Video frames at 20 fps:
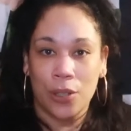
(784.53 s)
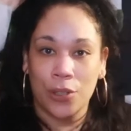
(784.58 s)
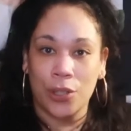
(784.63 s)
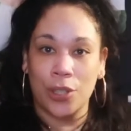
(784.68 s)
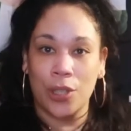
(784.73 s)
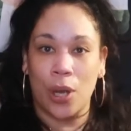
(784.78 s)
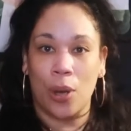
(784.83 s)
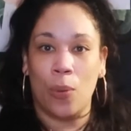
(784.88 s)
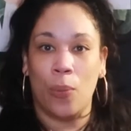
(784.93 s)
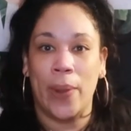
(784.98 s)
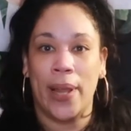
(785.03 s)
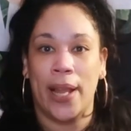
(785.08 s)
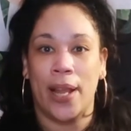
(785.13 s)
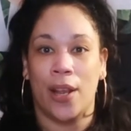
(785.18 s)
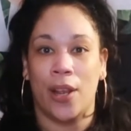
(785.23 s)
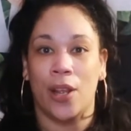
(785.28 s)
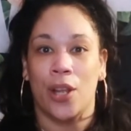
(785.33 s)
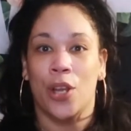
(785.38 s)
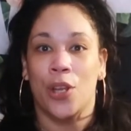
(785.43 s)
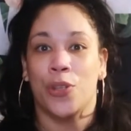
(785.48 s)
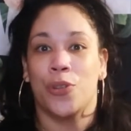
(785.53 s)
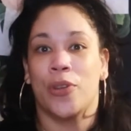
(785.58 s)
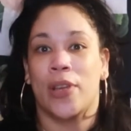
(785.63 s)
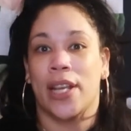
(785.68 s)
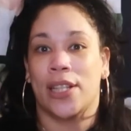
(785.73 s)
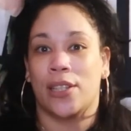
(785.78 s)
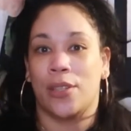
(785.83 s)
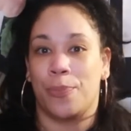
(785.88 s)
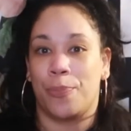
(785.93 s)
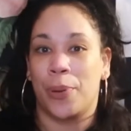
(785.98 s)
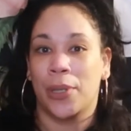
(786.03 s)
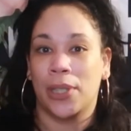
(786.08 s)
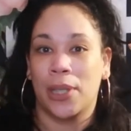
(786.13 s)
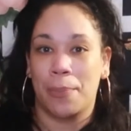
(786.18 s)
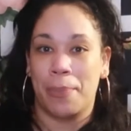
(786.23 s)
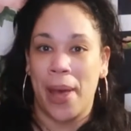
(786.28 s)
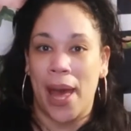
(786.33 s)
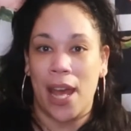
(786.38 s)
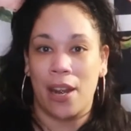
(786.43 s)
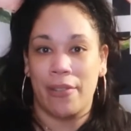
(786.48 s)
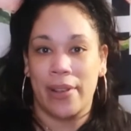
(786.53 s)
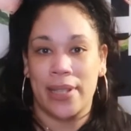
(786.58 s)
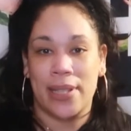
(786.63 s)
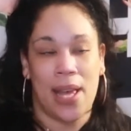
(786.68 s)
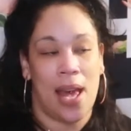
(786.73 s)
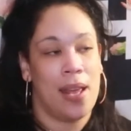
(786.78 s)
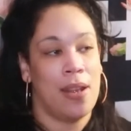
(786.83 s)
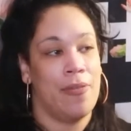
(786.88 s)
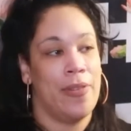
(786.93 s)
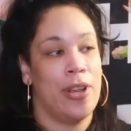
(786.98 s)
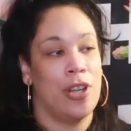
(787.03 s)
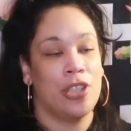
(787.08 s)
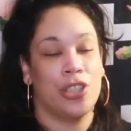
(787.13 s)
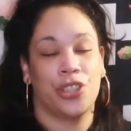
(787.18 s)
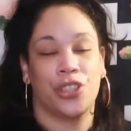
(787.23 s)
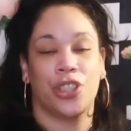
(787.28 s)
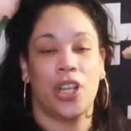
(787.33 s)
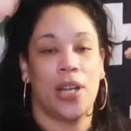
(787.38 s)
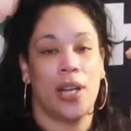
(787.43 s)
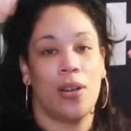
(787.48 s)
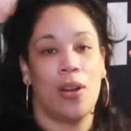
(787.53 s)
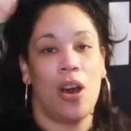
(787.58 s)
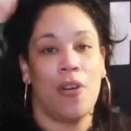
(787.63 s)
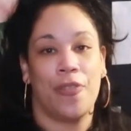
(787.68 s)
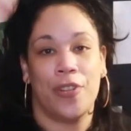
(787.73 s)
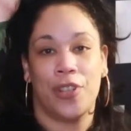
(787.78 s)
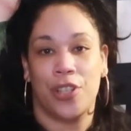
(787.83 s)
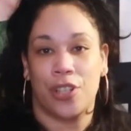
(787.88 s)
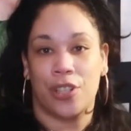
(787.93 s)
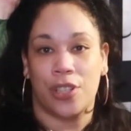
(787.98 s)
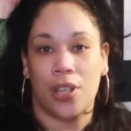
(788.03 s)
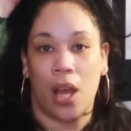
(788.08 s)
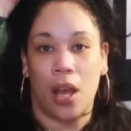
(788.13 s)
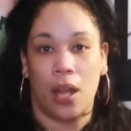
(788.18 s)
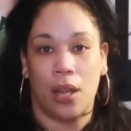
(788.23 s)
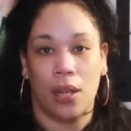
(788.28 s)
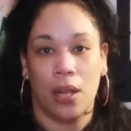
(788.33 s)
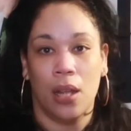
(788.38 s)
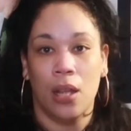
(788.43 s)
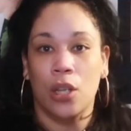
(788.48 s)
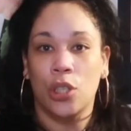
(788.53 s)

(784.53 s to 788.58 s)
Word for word: you know, where you get to put the batteries out of it, shut it off, and you're done.